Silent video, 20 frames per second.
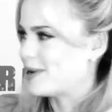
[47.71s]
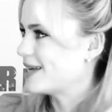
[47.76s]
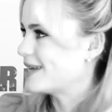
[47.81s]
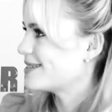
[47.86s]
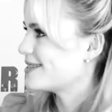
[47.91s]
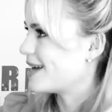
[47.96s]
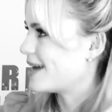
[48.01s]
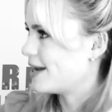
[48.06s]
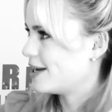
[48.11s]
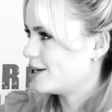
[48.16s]
last
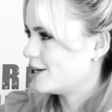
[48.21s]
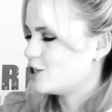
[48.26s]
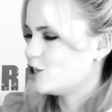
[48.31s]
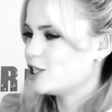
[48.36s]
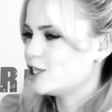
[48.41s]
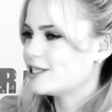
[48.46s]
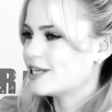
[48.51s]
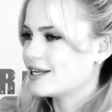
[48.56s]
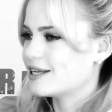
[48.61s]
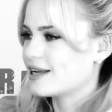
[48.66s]
night, and she
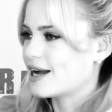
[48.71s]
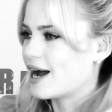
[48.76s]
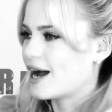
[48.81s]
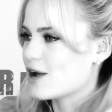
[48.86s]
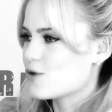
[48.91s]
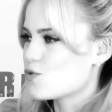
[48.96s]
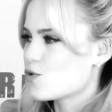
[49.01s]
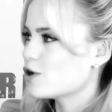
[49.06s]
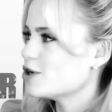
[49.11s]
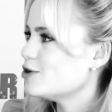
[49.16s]
said, I
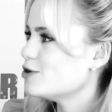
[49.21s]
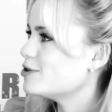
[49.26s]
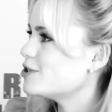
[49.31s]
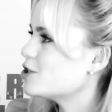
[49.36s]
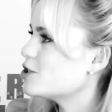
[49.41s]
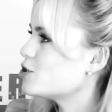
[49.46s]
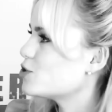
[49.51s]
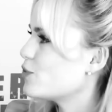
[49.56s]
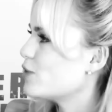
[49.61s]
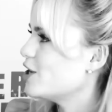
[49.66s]
want you to
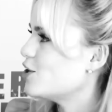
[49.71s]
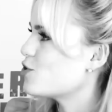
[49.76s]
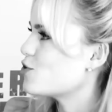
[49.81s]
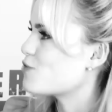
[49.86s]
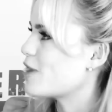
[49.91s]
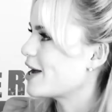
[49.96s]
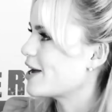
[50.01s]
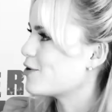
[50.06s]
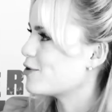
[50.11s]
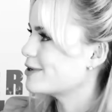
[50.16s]
treat your
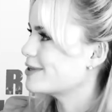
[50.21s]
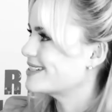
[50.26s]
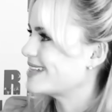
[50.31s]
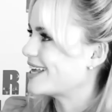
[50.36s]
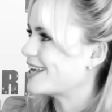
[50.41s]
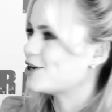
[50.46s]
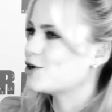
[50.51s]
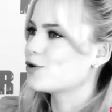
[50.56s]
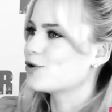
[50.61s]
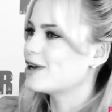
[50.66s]
records
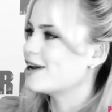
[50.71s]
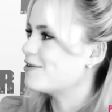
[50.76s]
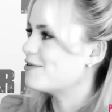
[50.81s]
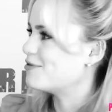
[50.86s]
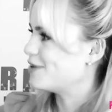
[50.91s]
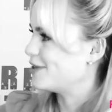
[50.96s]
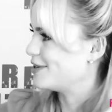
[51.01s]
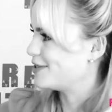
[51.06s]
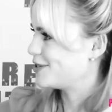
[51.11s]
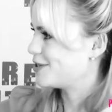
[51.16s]
like your
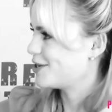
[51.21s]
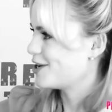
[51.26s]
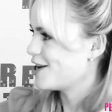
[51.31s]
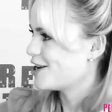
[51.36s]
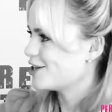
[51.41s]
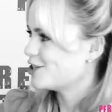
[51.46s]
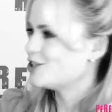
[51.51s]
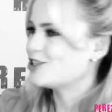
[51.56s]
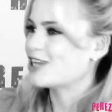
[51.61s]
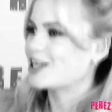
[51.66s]
lovers.
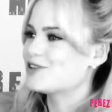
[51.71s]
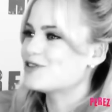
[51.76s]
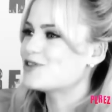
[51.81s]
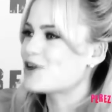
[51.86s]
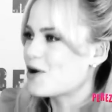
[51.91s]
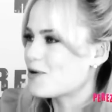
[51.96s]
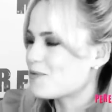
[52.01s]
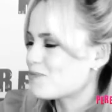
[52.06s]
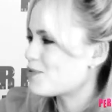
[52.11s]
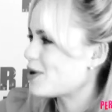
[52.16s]
She said,
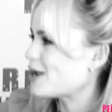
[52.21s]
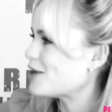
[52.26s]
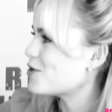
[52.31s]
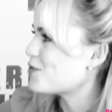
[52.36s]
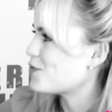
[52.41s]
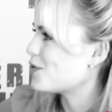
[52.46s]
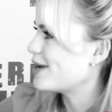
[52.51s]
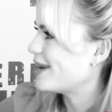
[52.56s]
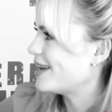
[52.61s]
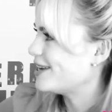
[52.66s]
don't bring your
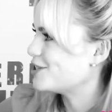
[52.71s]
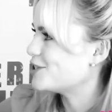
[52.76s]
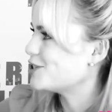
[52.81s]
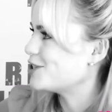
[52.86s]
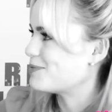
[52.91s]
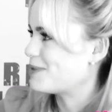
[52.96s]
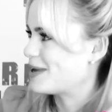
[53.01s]
relationship